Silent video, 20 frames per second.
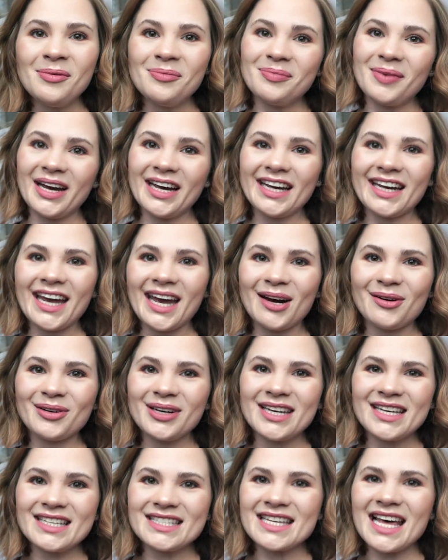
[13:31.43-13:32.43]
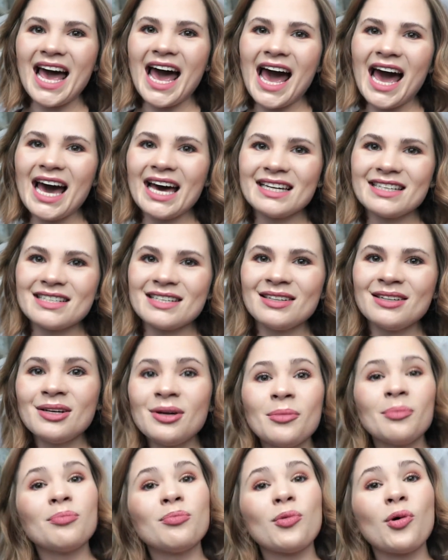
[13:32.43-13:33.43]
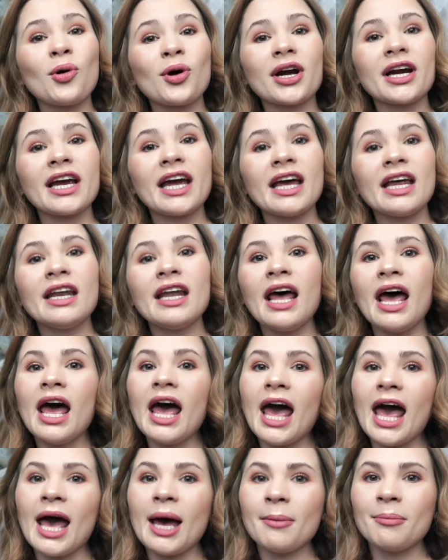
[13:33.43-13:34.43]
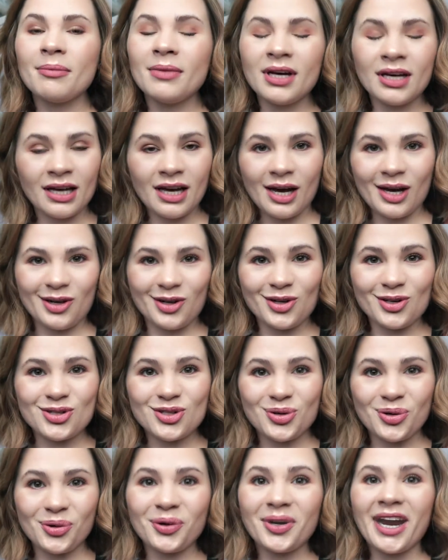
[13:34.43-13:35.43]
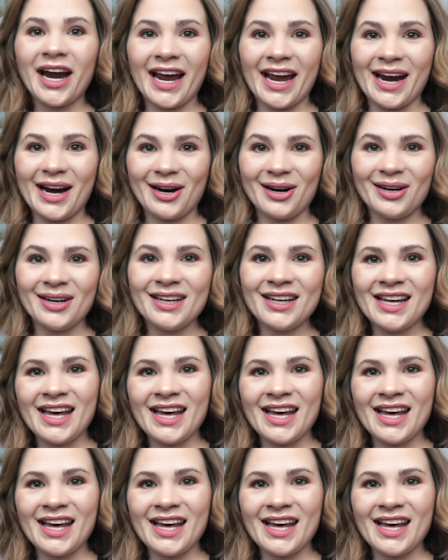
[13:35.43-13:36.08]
my account is @MorganM_hair.